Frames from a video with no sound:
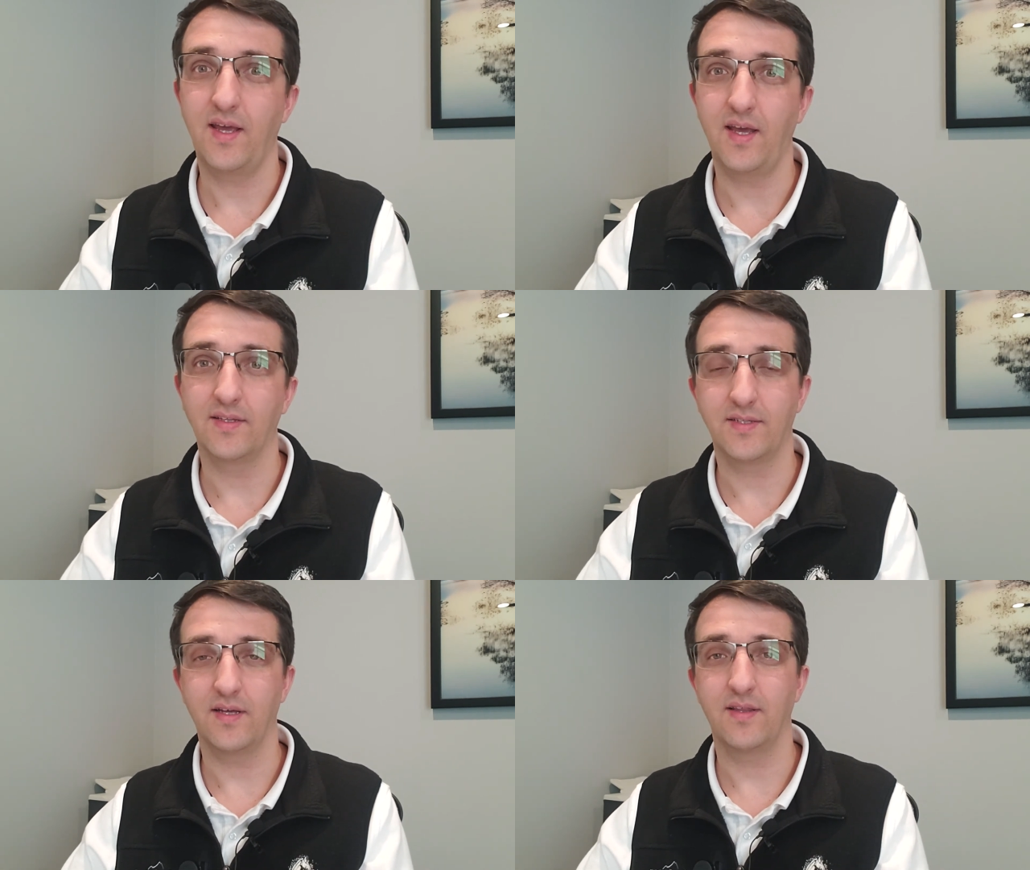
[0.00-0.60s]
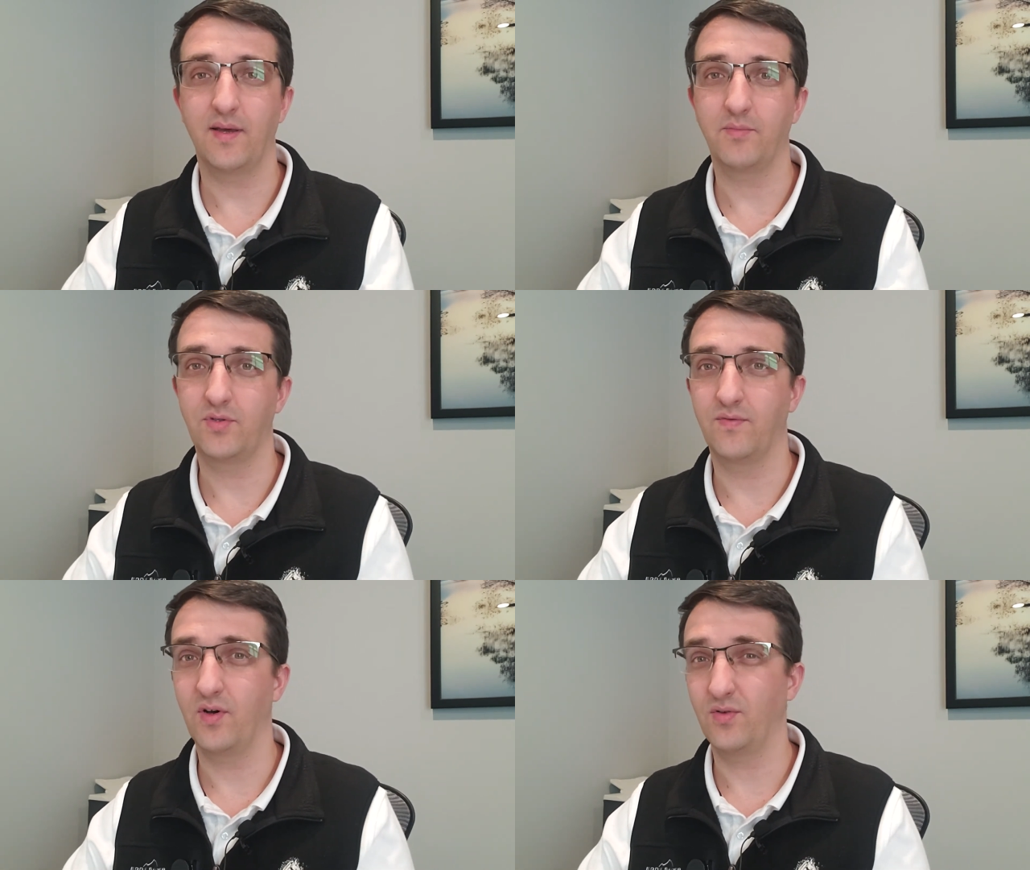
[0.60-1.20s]
and tell them
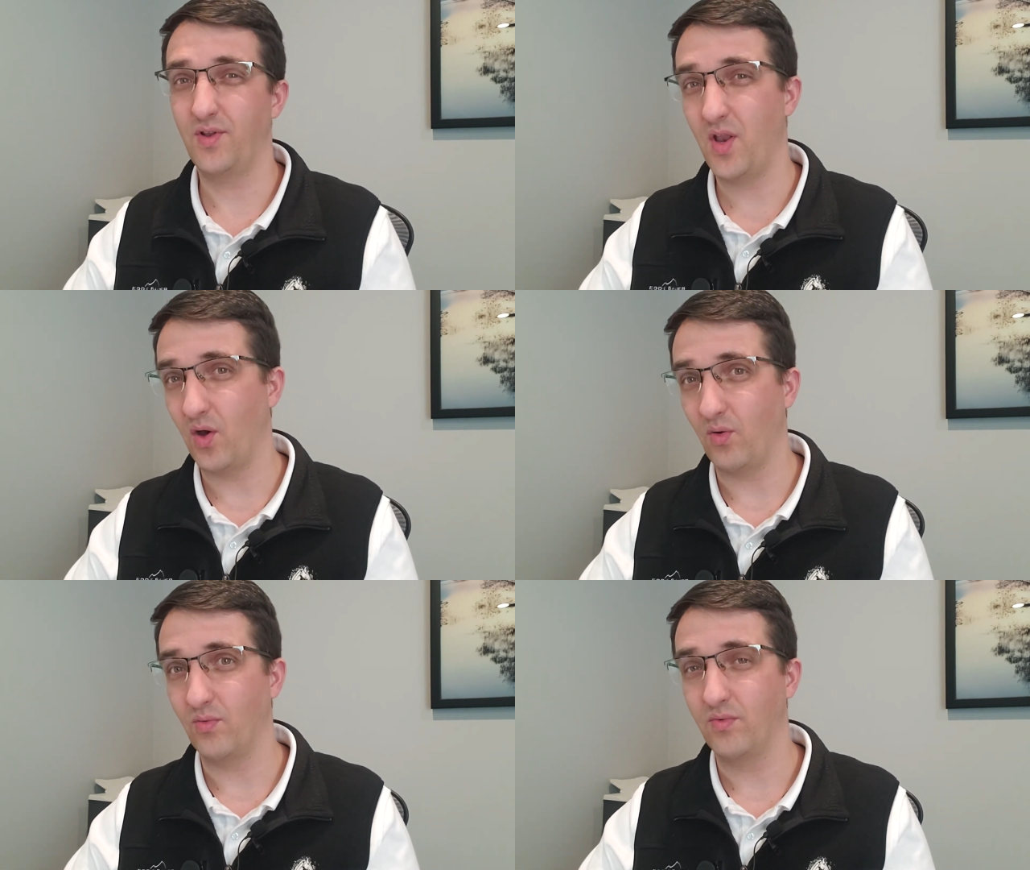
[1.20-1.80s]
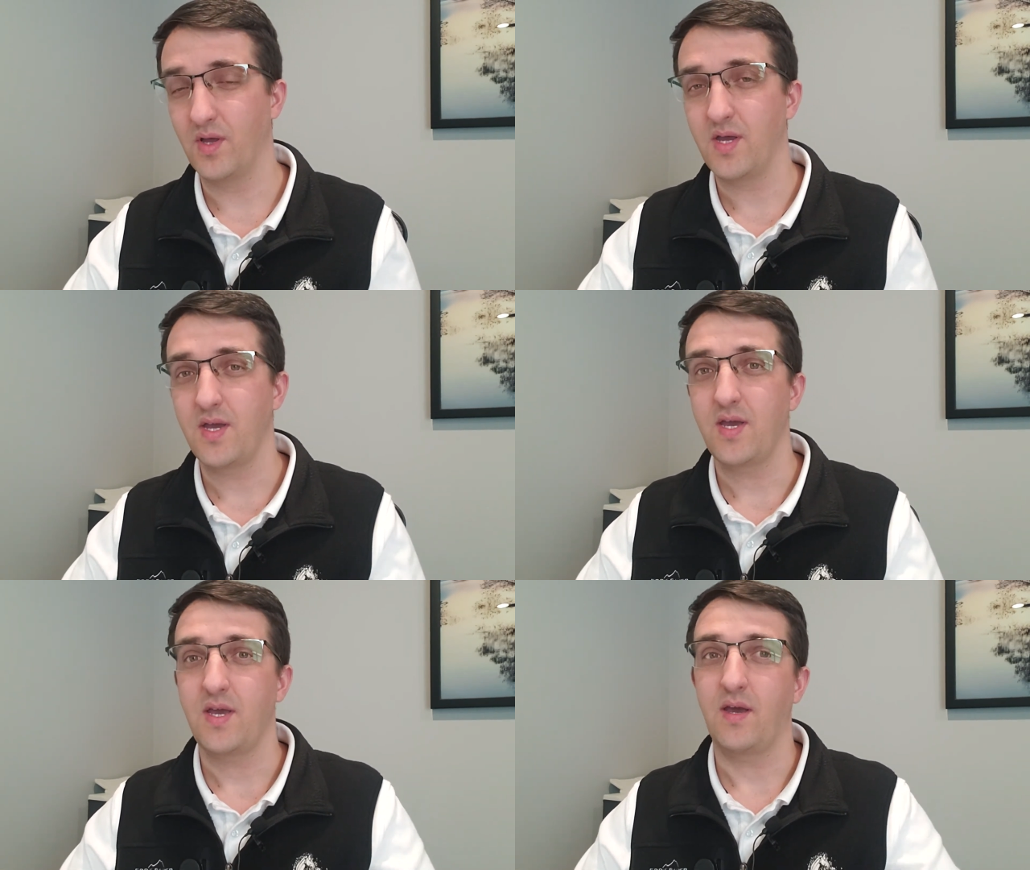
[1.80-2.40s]
to vote no.
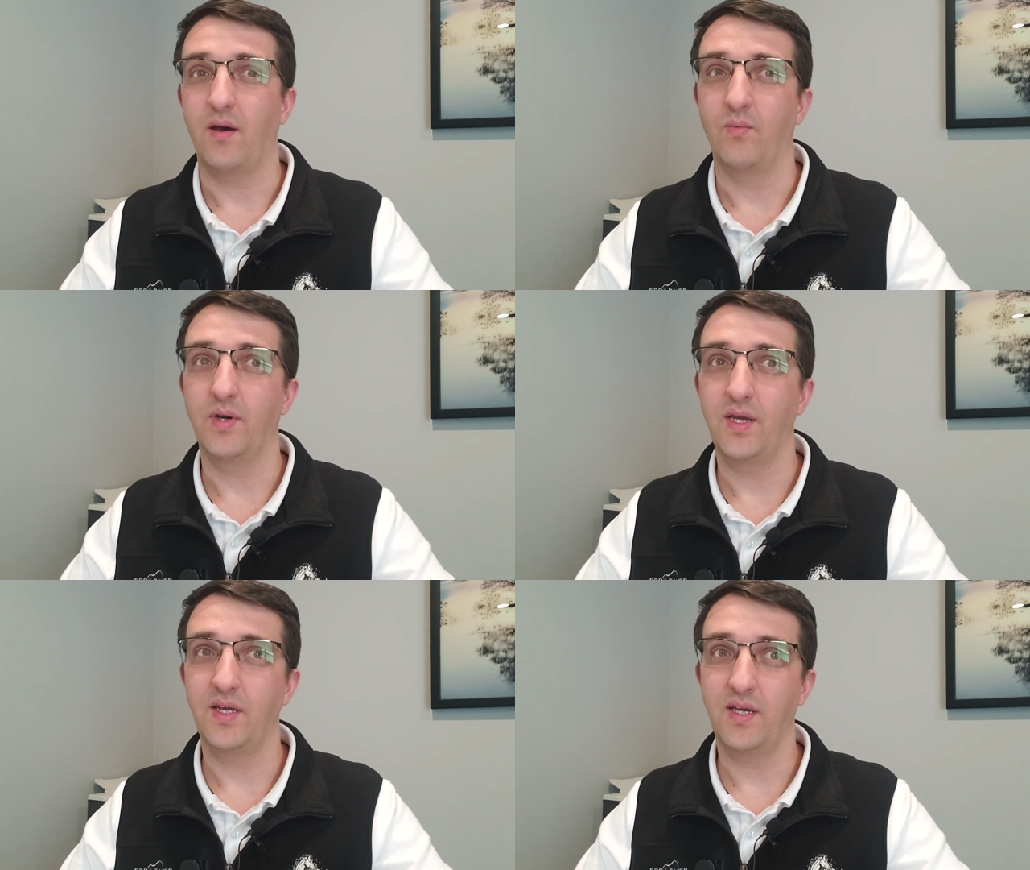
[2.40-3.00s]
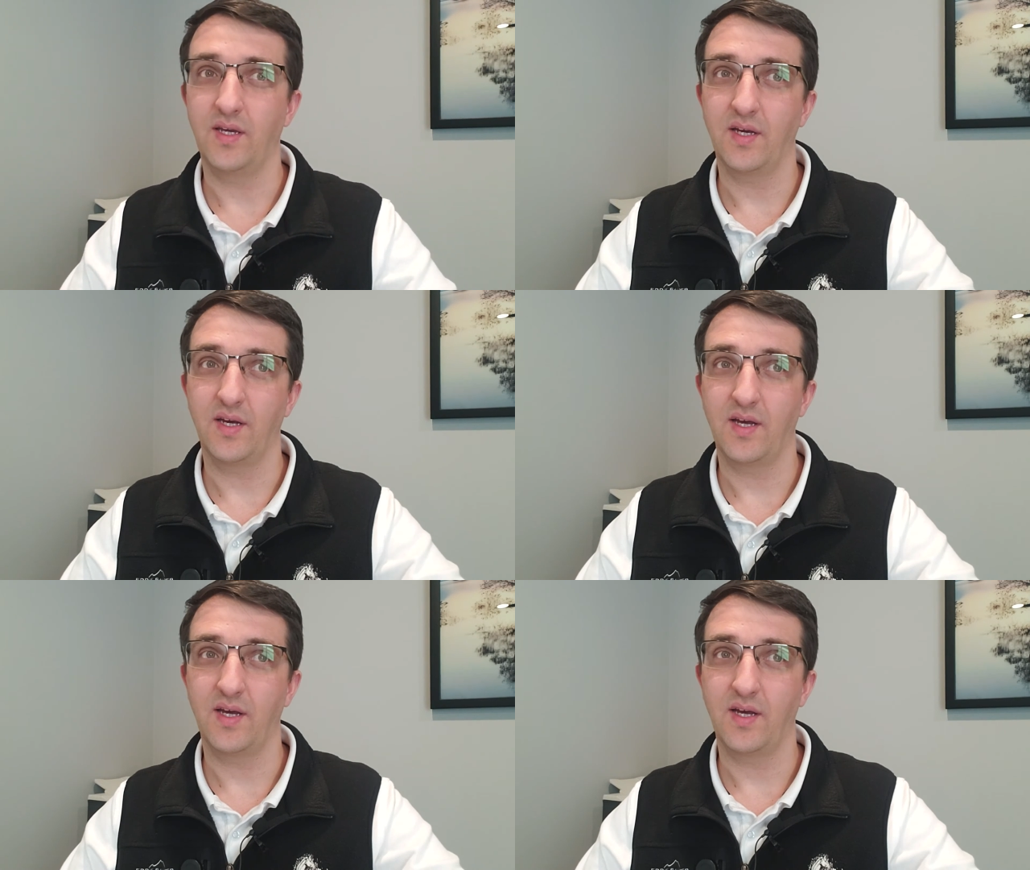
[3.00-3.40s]
We